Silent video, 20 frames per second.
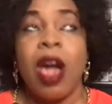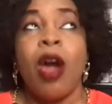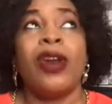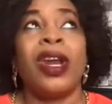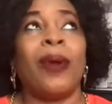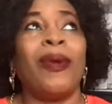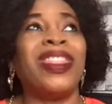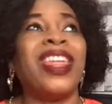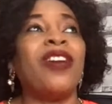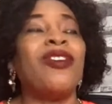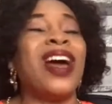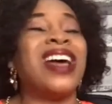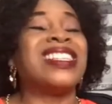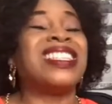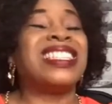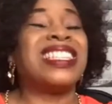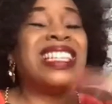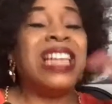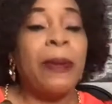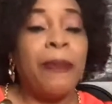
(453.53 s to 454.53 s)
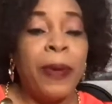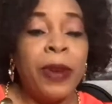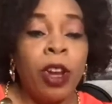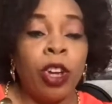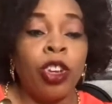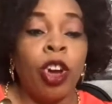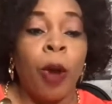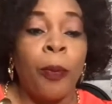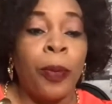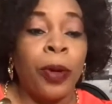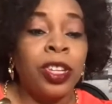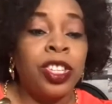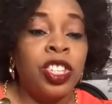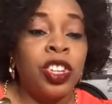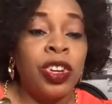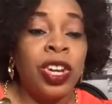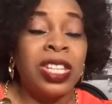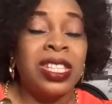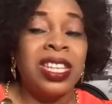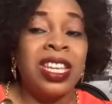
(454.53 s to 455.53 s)
Now, whether you are sleeping on your
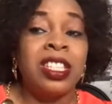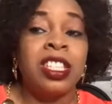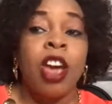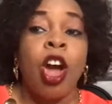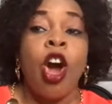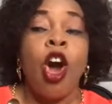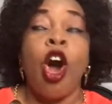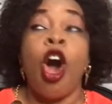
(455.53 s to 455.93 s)
opportunities